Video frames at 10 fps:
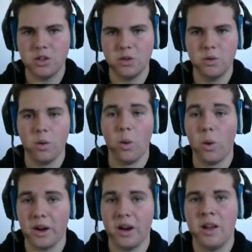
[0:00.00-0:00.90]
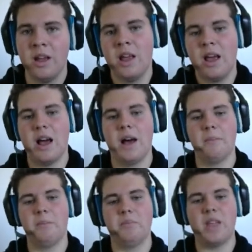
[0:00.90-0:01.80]
to Order.
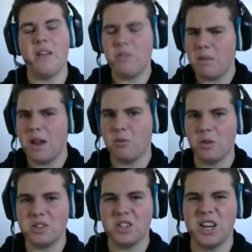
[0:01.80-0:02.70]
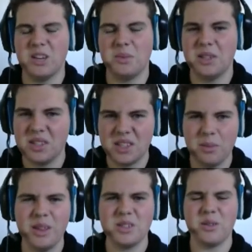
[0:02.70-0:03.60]
They haven't made a roster change, but this is
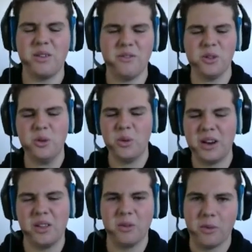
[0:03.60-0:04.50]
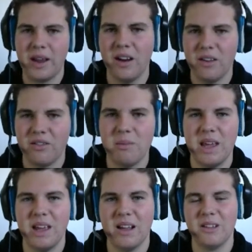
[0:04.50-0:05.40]
something that sort of flew under the radar for
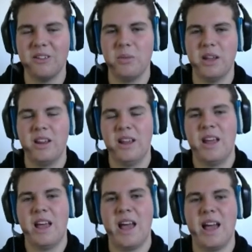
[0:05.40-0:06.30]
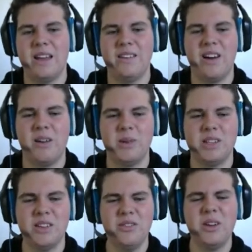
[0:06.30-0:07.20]
me a little bit. And it's
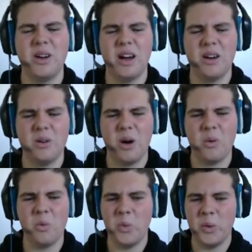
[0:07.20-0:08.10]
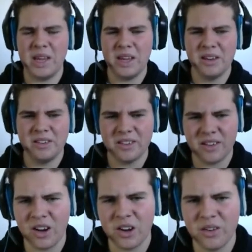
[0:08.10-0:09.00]
definitely a weird
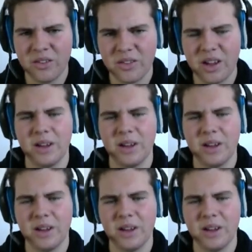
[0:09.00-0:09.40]
kind of